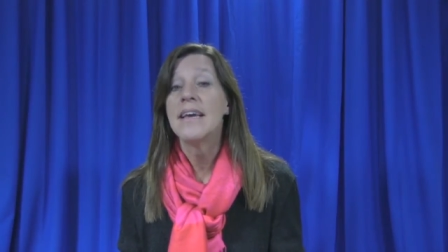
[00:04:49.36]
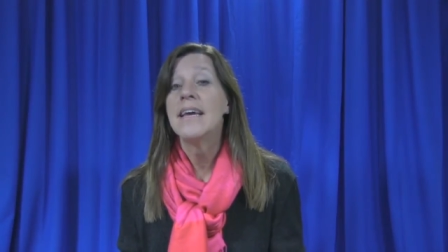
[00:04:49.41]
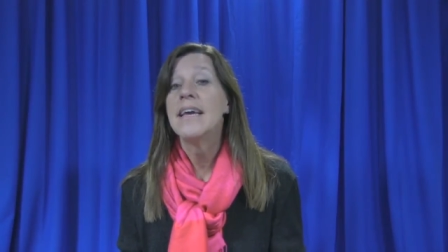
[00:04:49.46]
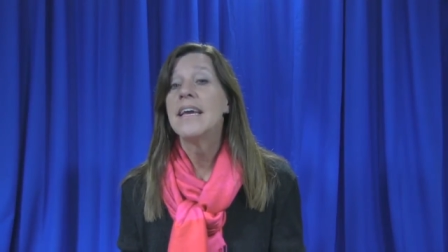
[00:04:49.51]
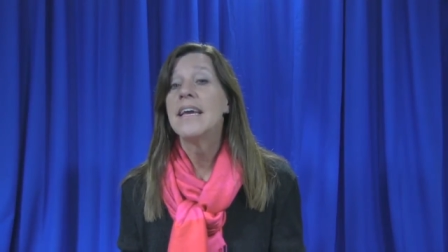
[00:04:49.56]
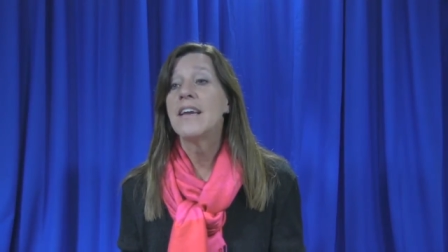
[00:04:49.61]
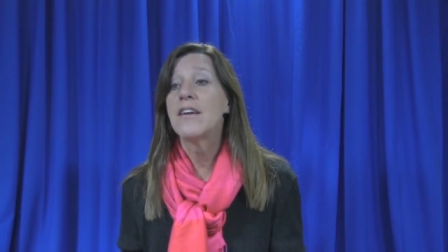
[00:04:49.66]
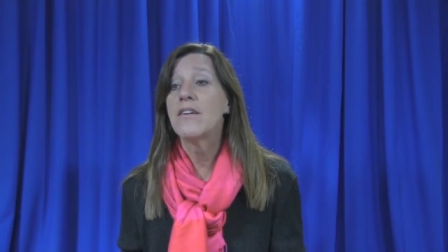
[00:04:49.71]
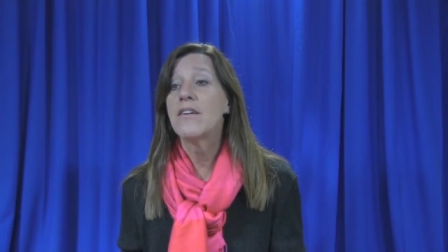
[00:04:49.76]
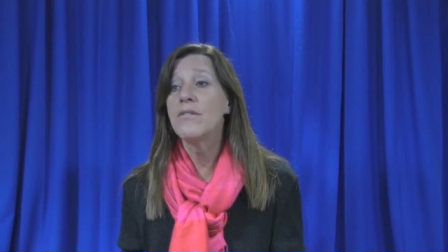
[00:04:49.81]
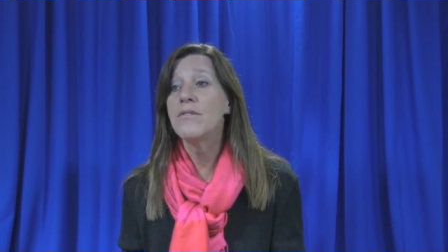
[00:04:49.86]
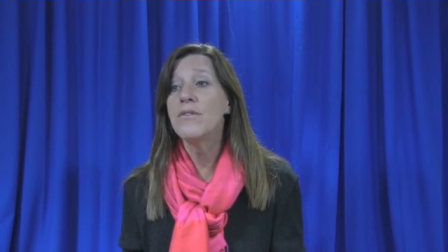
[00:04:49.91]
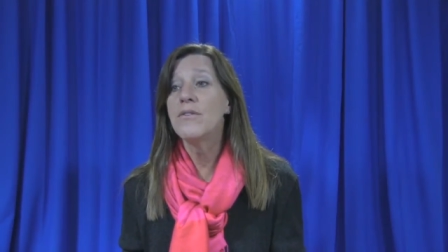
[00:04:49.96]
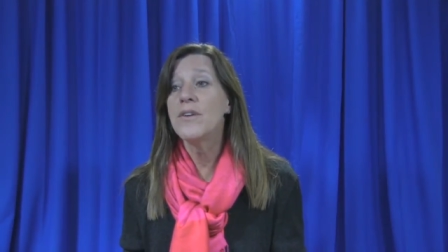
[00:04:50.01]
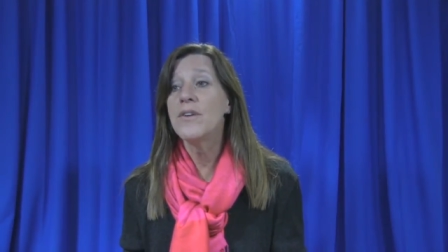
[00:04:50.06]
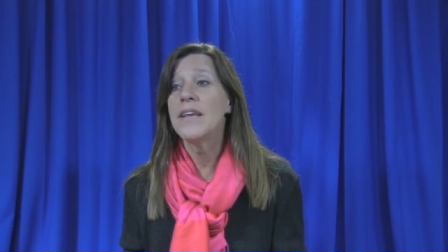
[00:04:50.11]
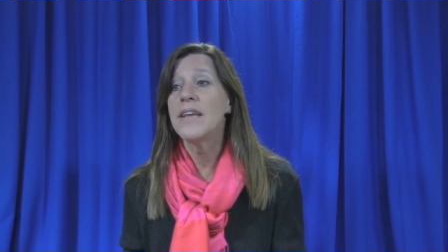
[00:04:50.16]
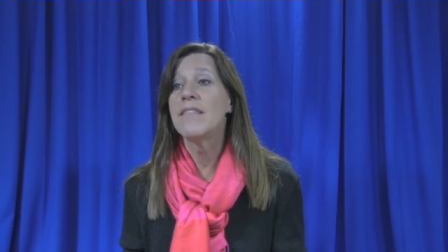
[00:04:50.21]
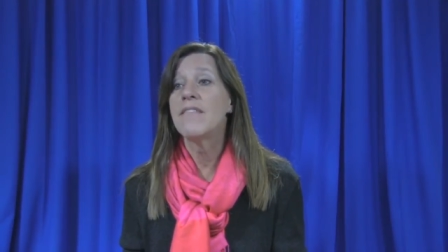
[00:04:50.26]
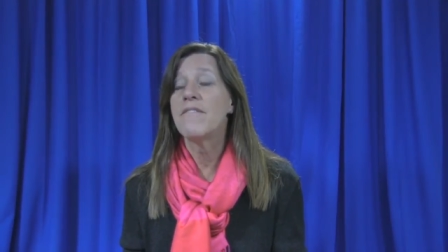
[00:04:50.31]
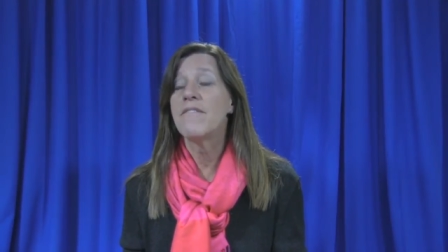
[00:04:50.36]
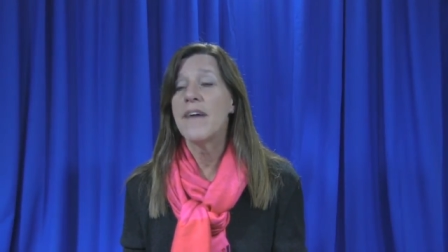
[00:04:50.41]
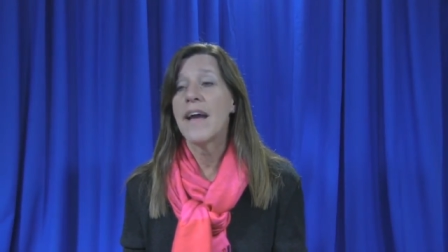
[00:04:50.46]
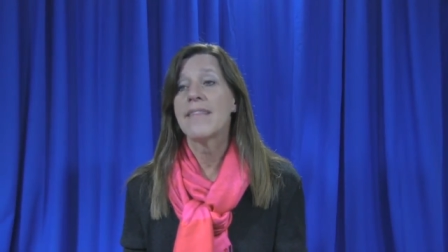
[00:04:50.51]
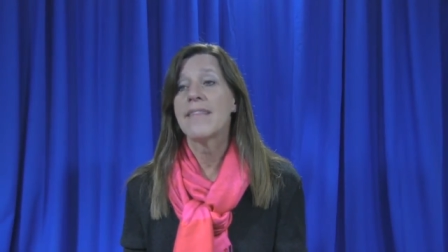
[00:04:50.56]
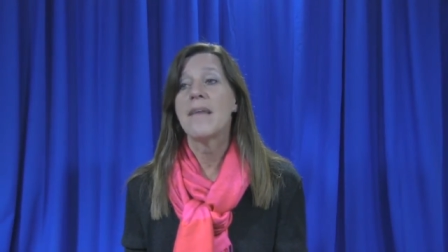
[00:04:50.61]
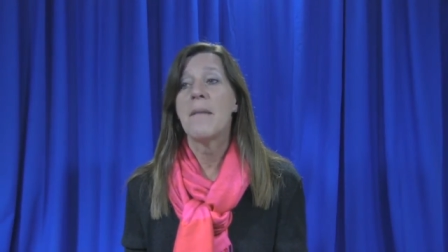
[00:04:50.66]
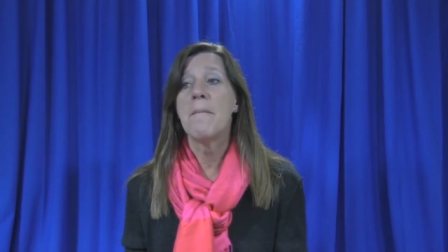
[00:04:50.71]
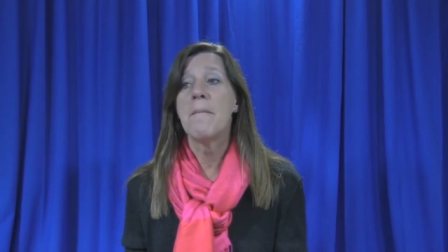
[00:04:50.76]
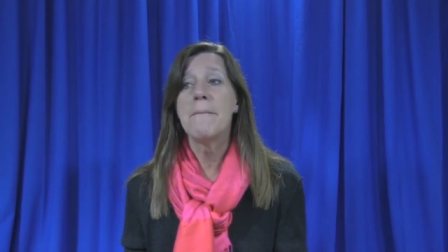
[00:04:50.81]
including the
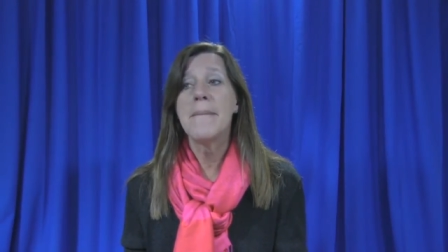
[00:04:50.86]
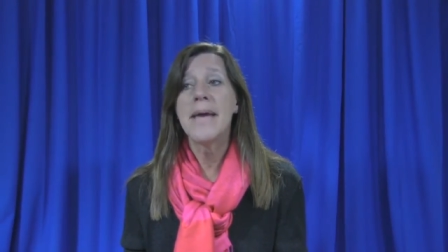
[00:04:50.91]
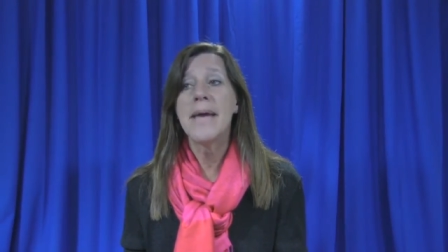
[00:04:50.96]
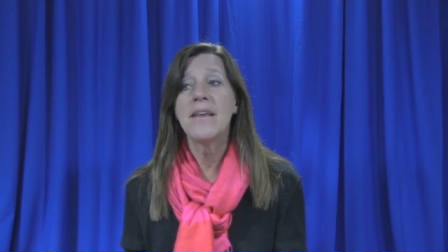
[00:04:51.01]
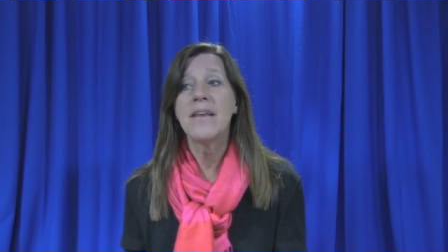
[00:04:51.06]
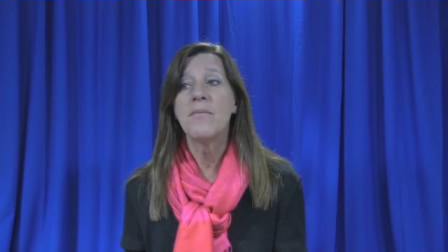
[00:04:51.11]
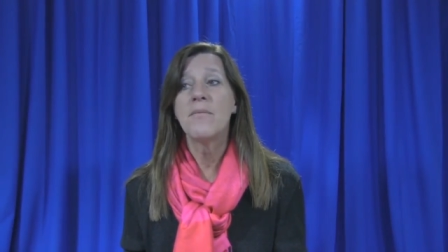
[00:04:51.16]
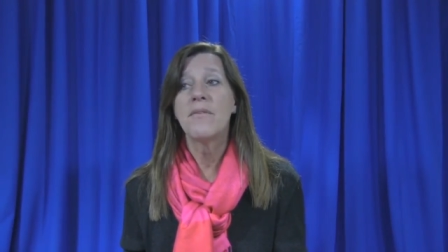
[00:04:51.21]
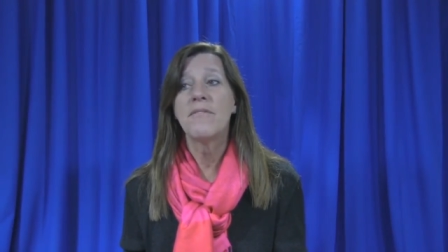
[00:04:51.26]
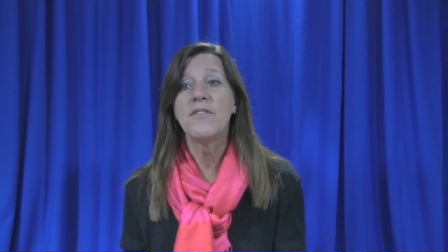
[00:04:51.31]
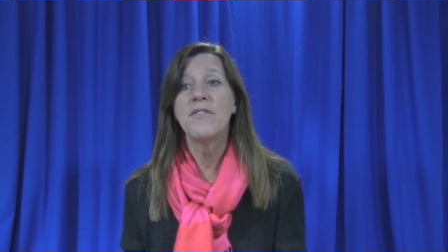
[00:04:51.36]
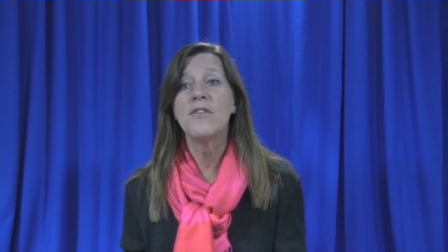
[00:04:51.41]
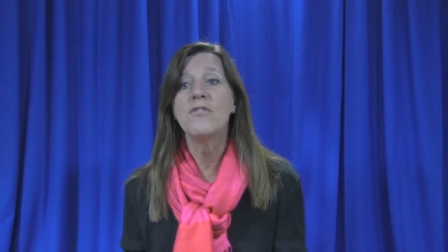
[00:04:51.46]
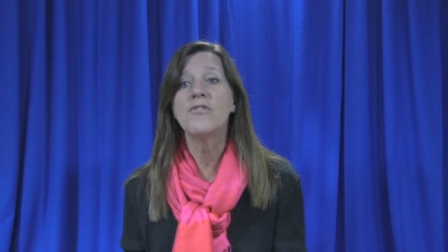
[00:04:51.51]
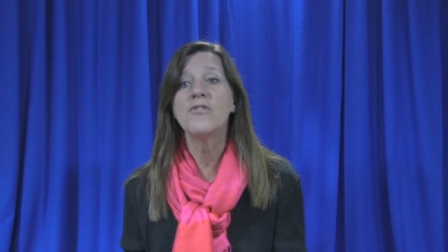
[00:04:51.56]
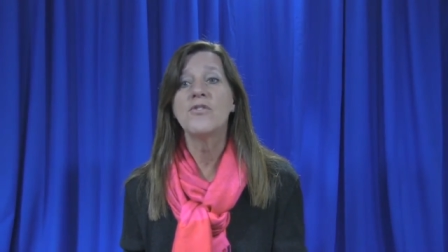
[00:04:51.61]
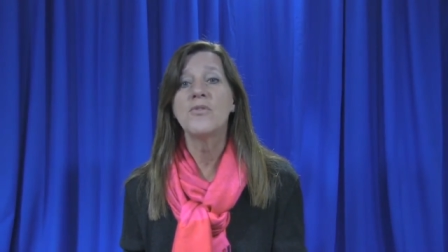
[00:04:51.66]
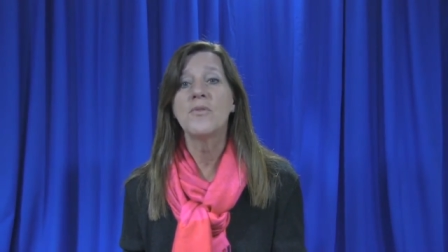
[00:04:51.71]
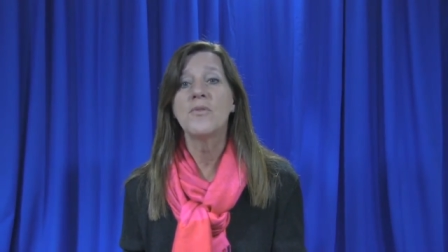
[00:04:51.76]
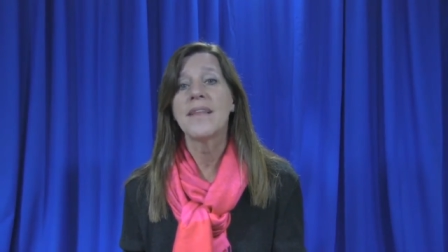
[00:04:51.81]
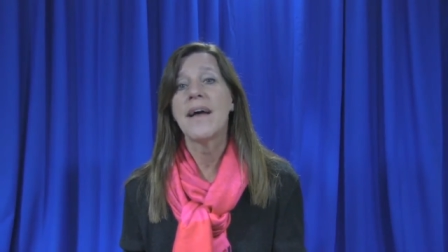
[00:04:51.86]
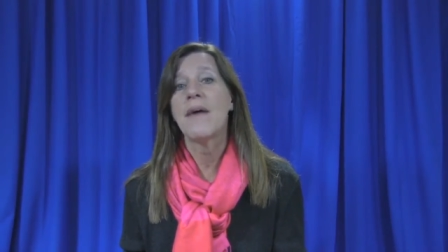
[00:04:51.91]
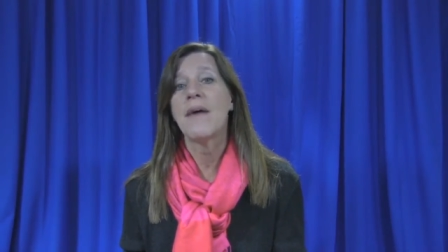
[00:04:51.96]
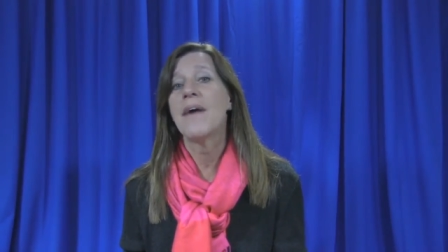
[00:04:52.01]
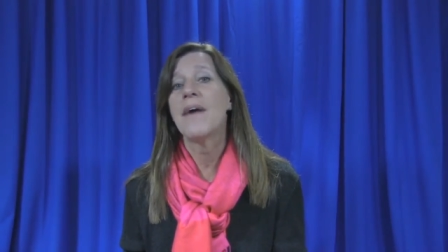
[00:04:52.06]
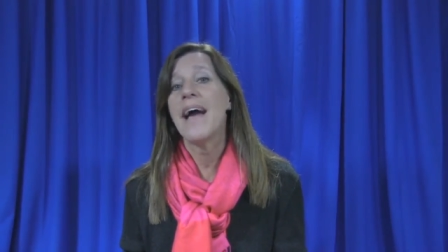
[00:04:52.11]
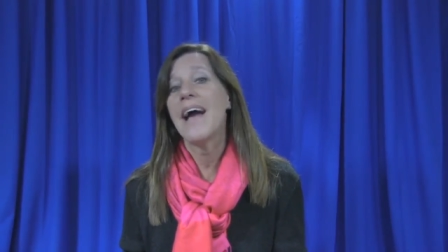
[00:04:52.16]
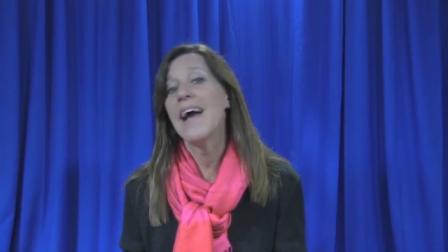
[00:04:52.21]
fact that many refuse to allow